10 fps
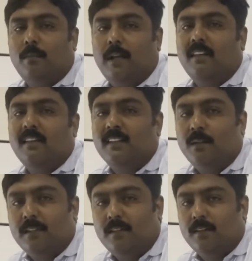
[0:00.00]
managing
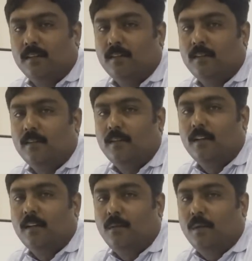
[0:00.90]
the businesses,
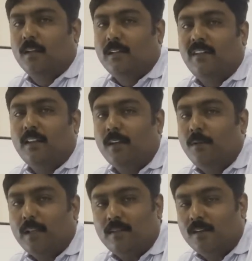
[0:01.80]
because everything
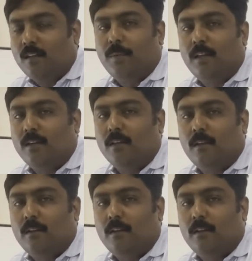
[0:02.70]
based on supply chain.